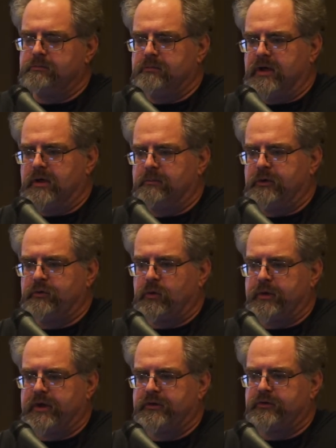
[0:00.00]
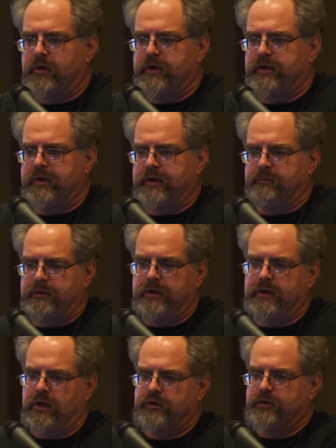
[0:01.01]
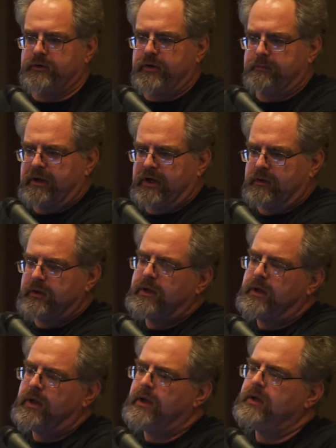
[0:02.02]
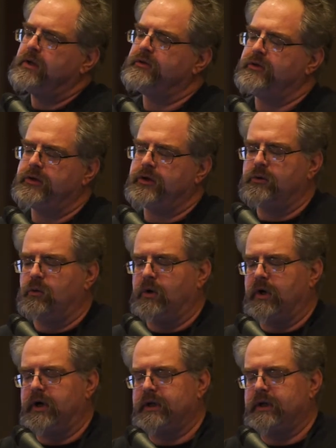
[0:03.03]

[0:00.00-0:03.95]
uh, before we get started, and then we usher them out. Because you don't want